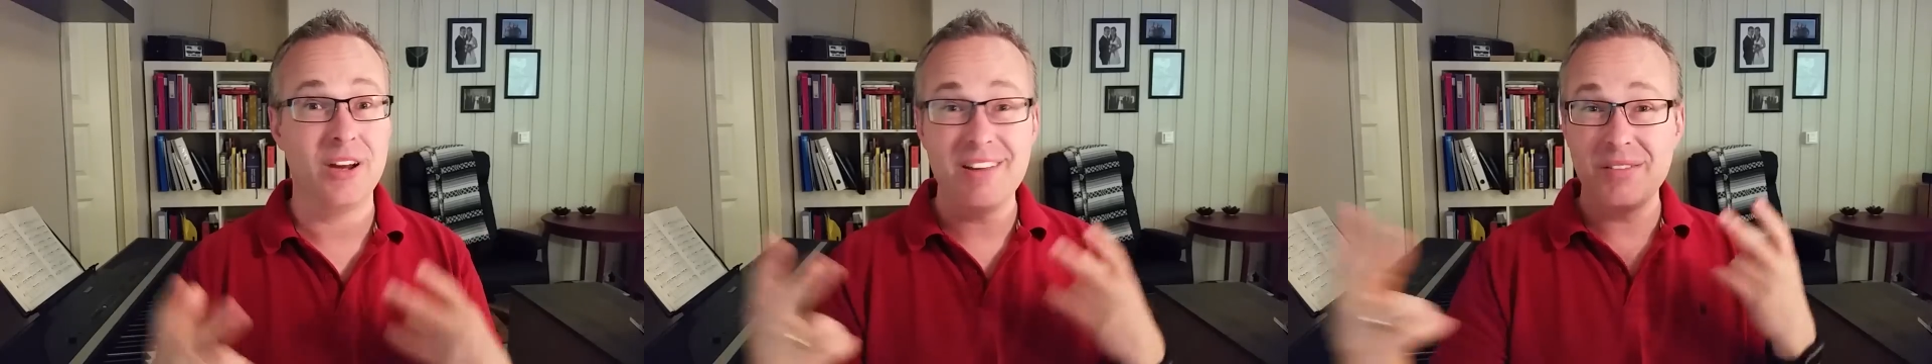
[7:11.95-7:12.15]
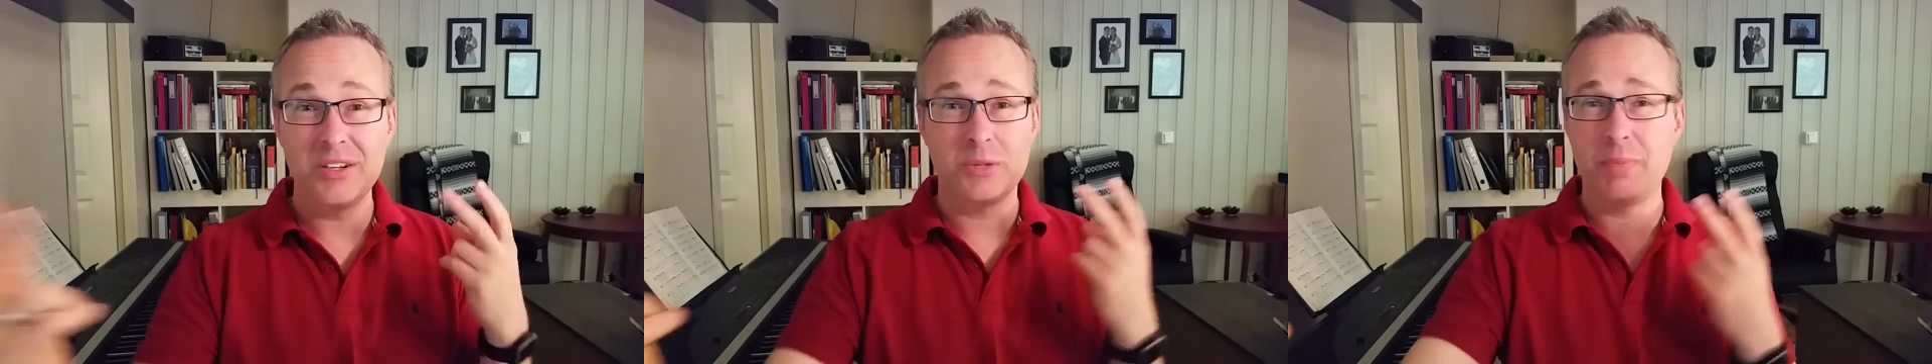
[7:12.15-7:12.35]

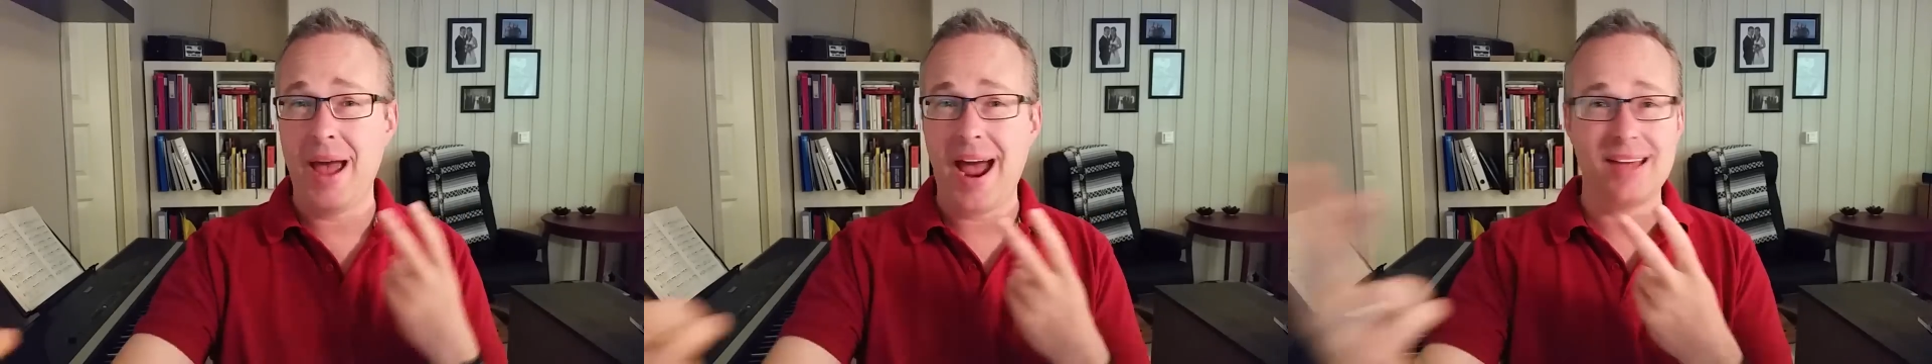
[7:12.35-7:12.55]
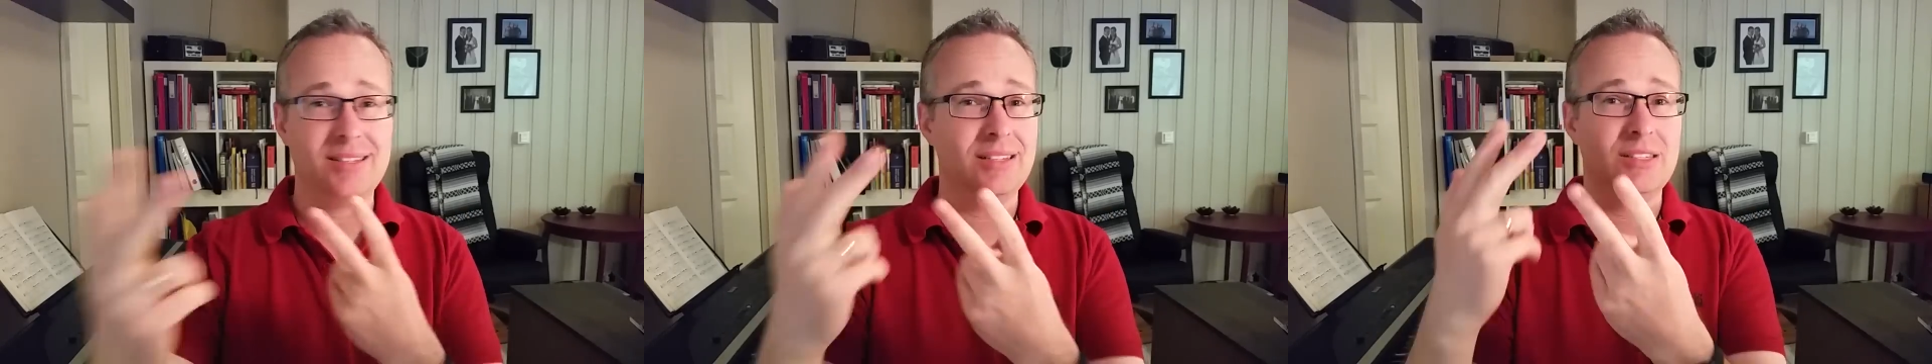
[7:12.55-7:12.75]
or even just
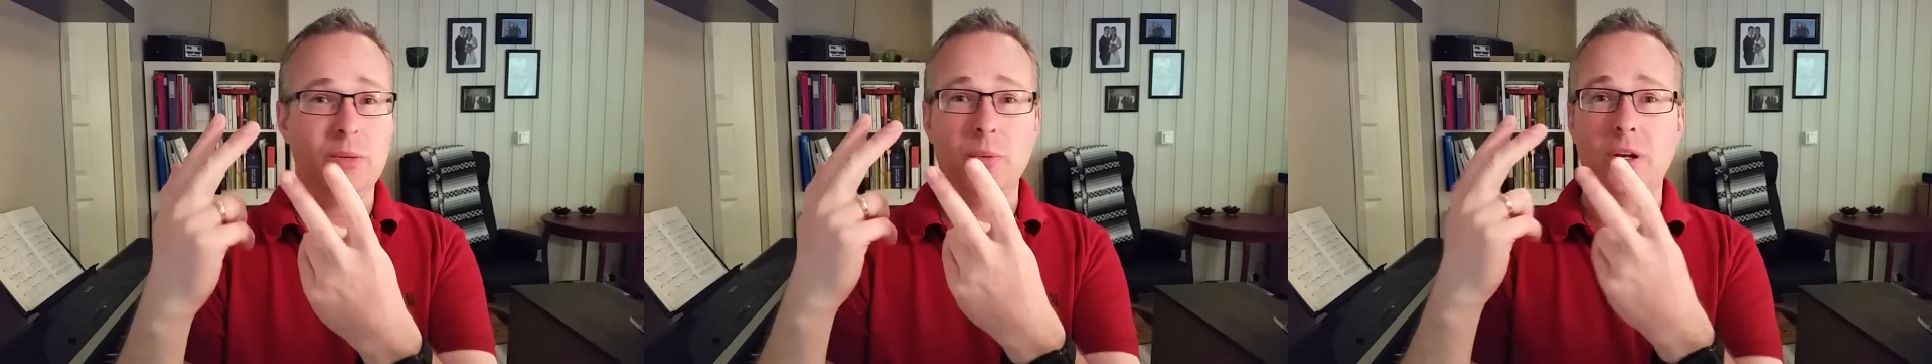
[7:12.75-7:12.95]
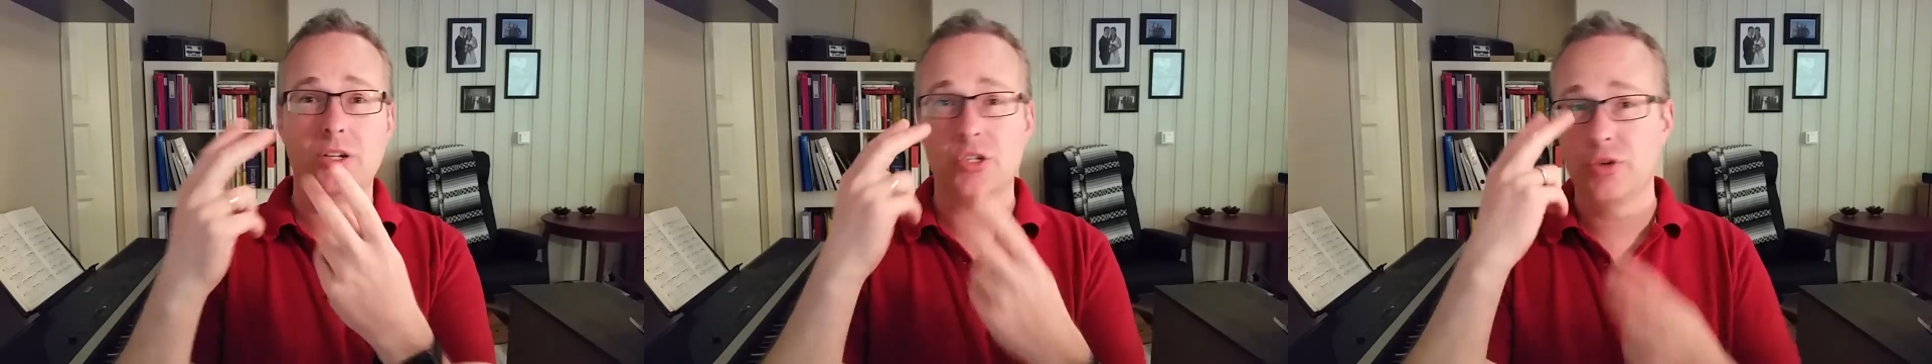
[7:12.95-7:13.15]
passing
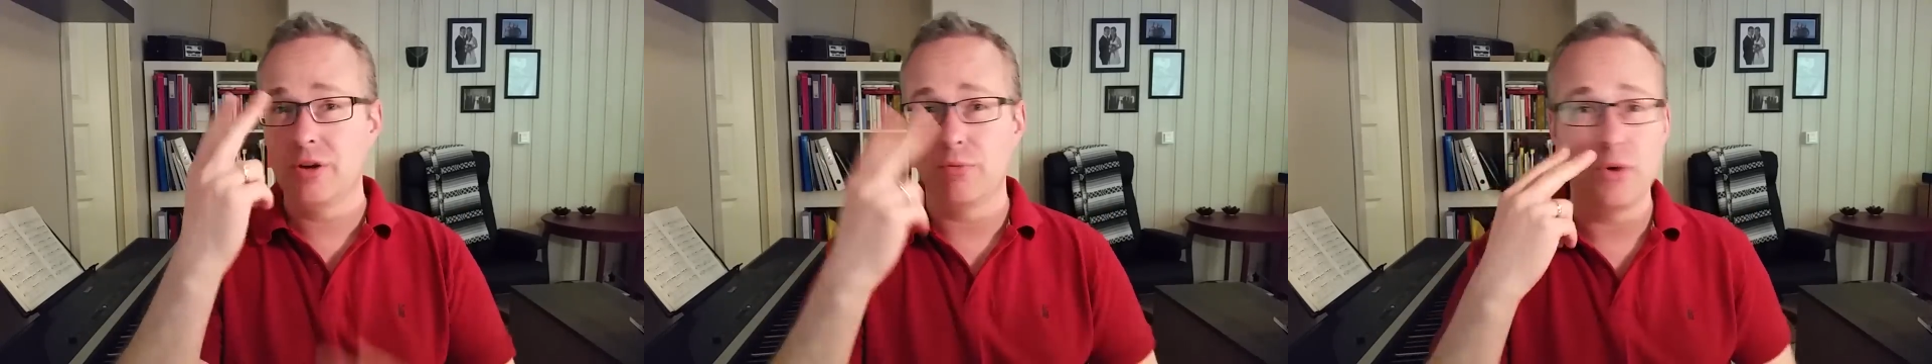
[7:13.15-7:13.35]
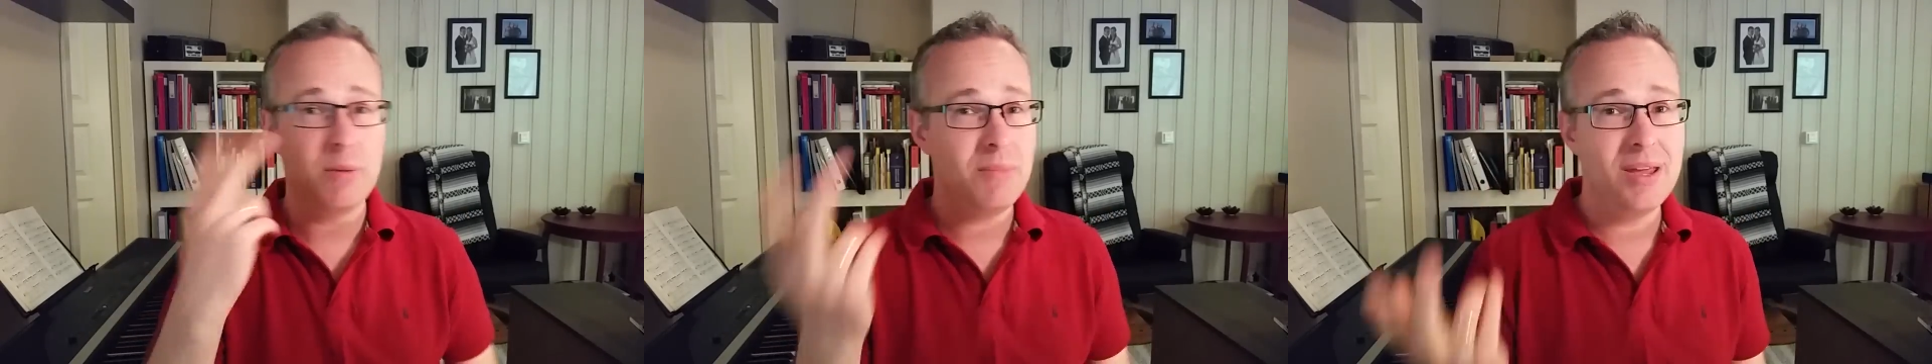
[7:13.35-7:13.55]
someone on the
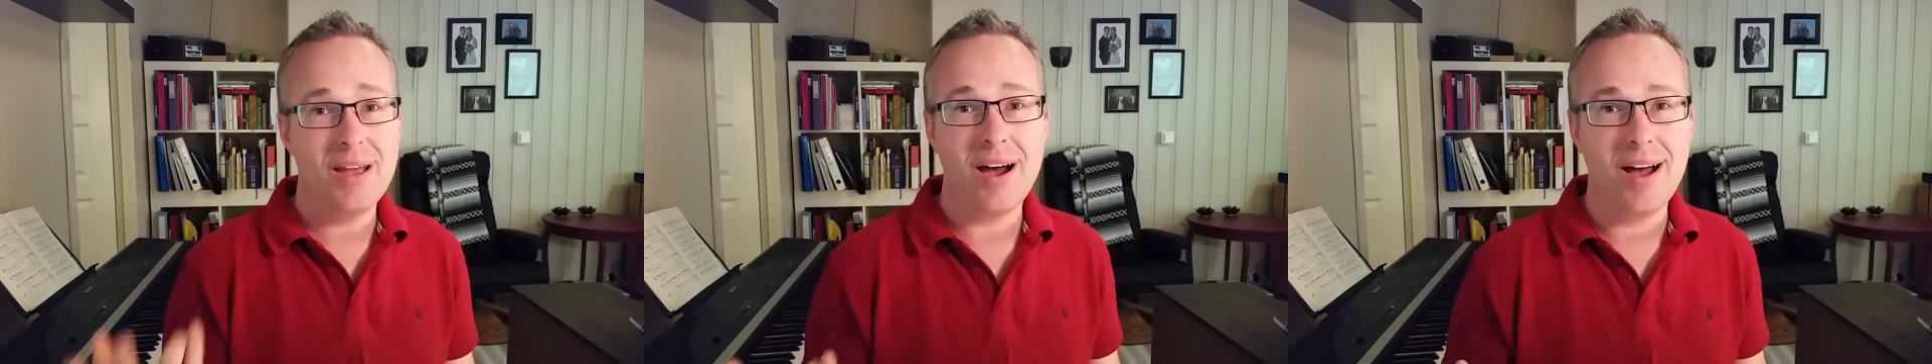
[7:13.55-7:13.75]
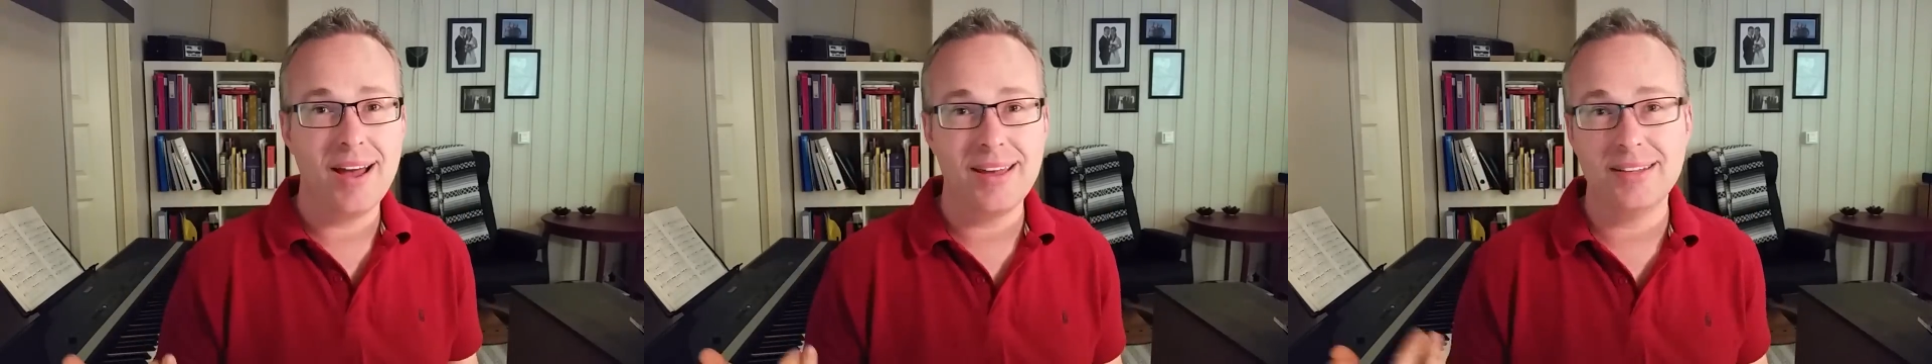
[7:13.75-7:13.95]
street, if we
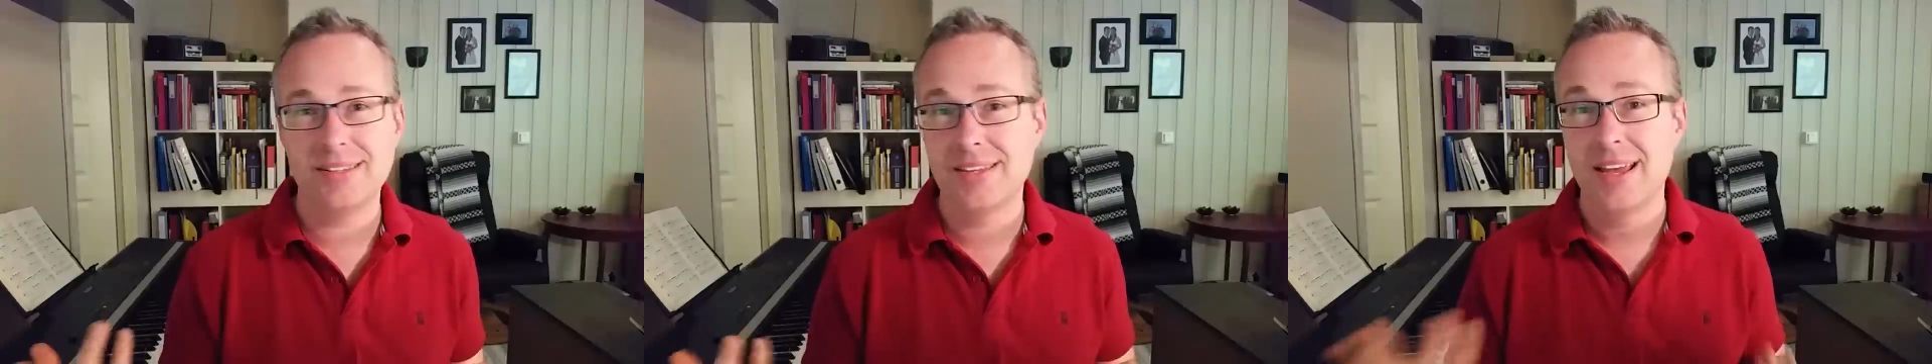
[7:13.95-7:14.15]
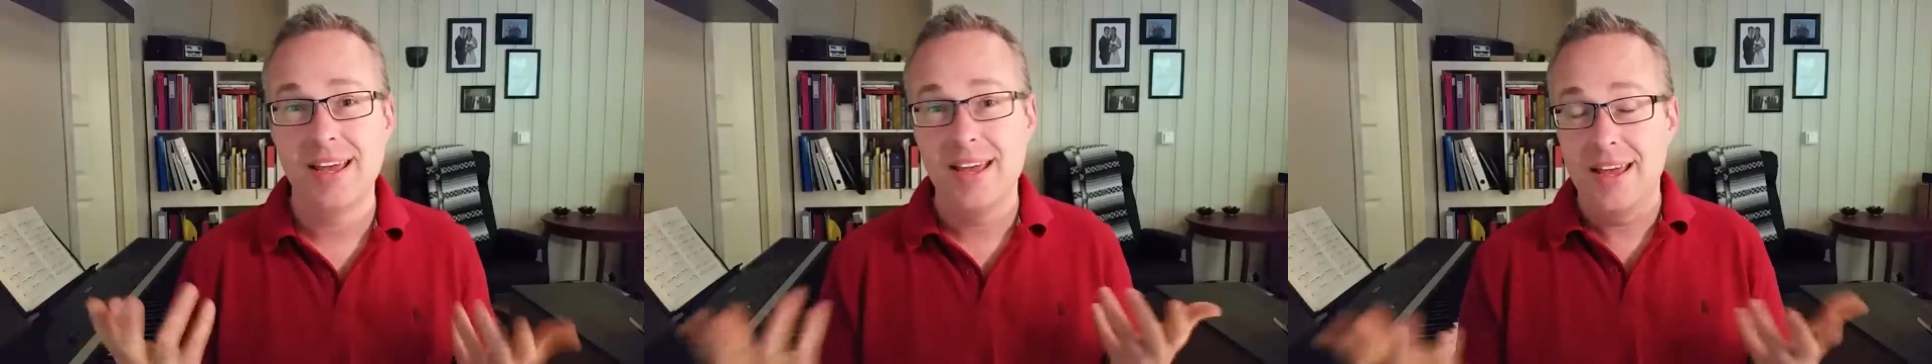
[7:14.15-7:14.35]
meet
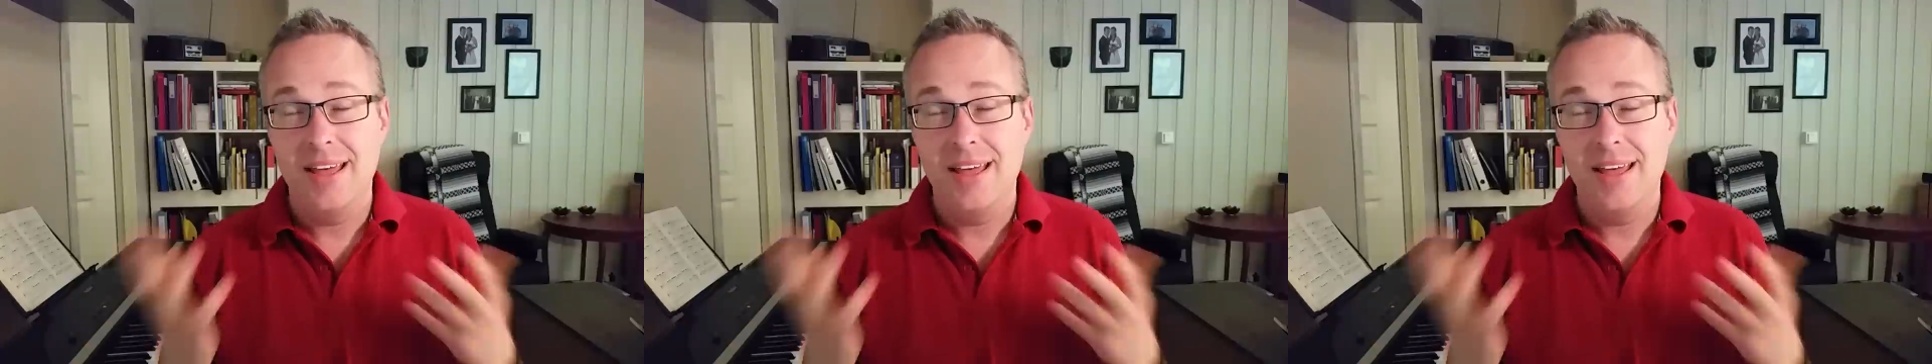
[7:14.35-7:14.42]
eyes,